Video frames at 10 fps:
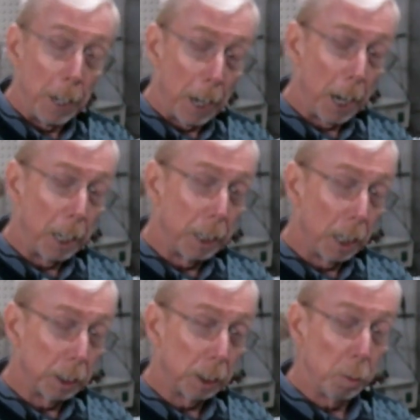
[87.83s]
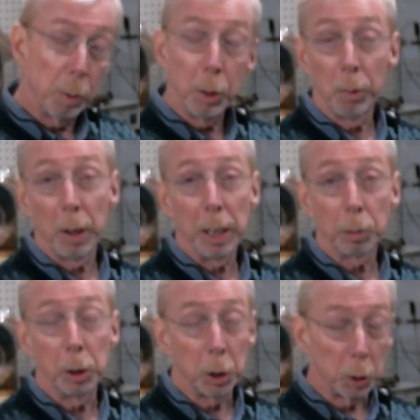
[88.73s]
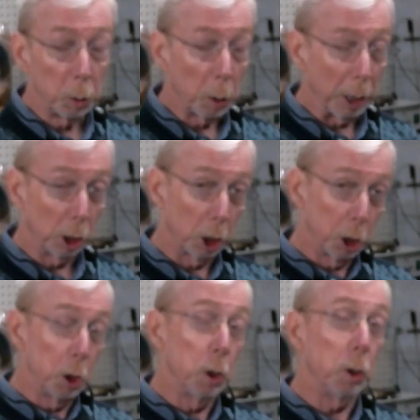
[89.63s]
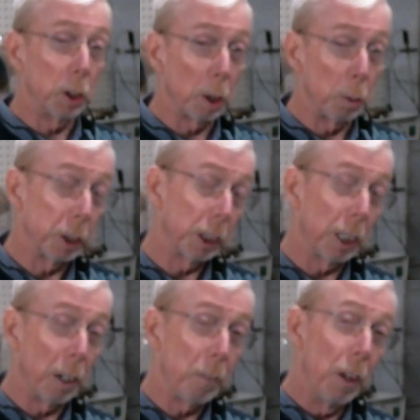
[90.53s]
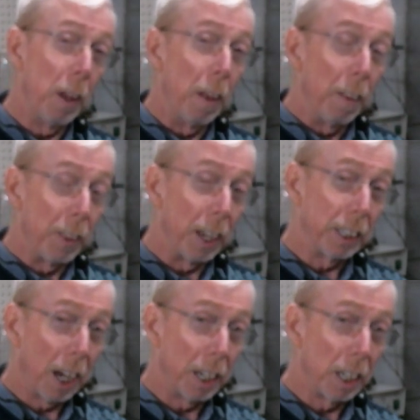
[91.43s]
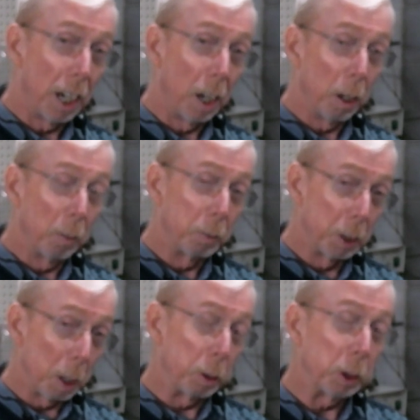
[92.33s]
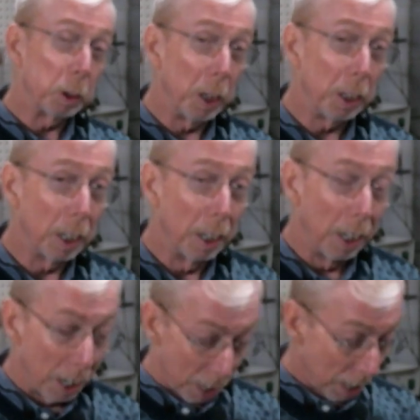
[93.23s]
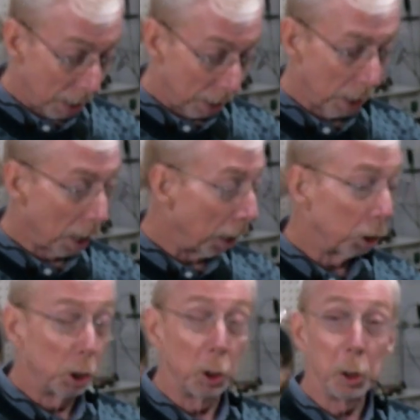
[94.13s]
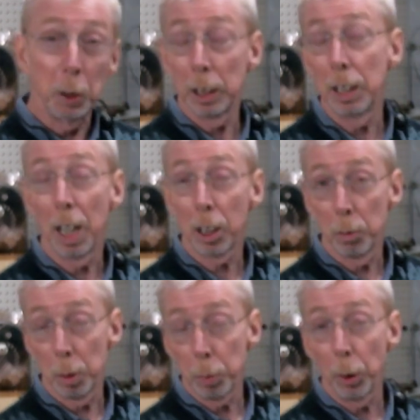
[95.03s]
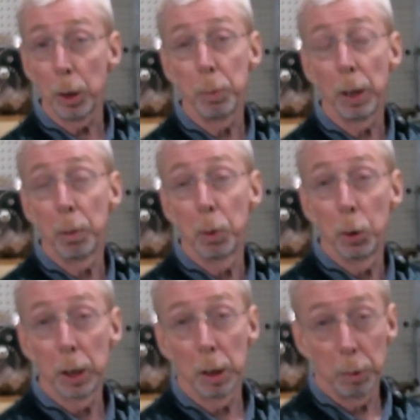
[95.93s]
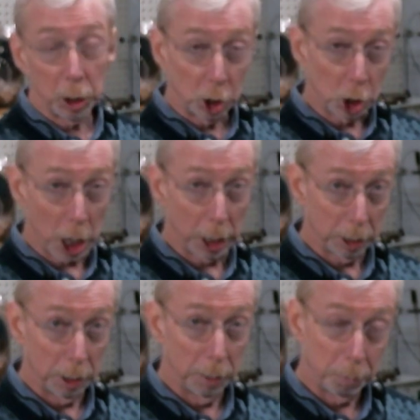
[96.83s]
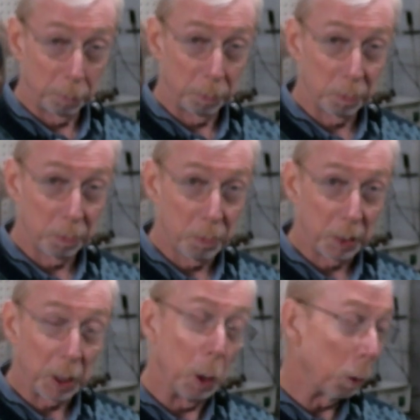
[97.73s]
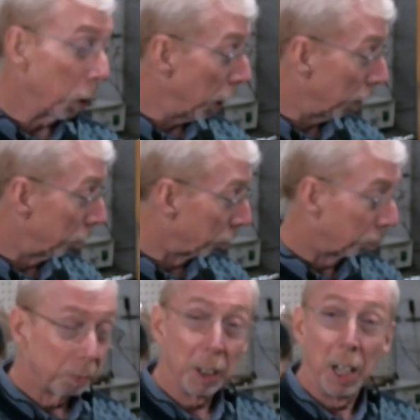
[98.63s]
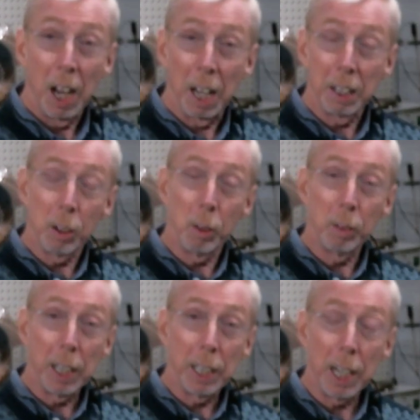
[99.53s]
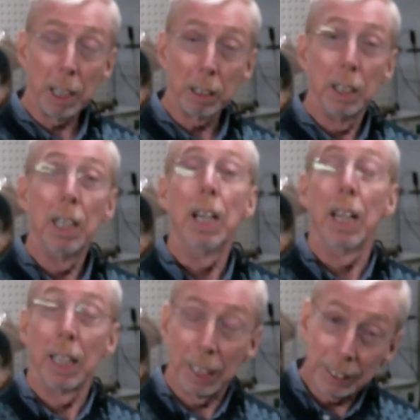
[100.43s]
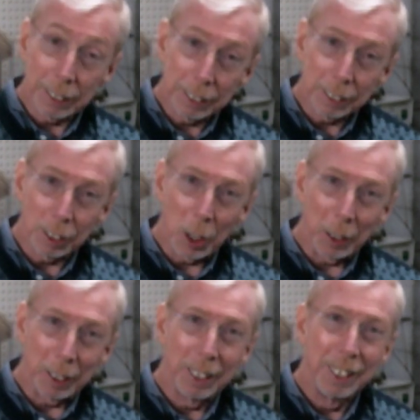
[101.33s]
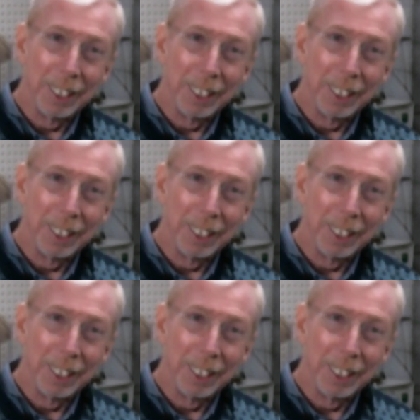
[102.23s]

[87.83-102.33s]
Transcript: and some of you have asked me to actually use some of the stuff that I demonstrate, and I assure you that's not going to be pretty, but I'm going to give it a shot. Okay, I think we've laid it out. Let's get started.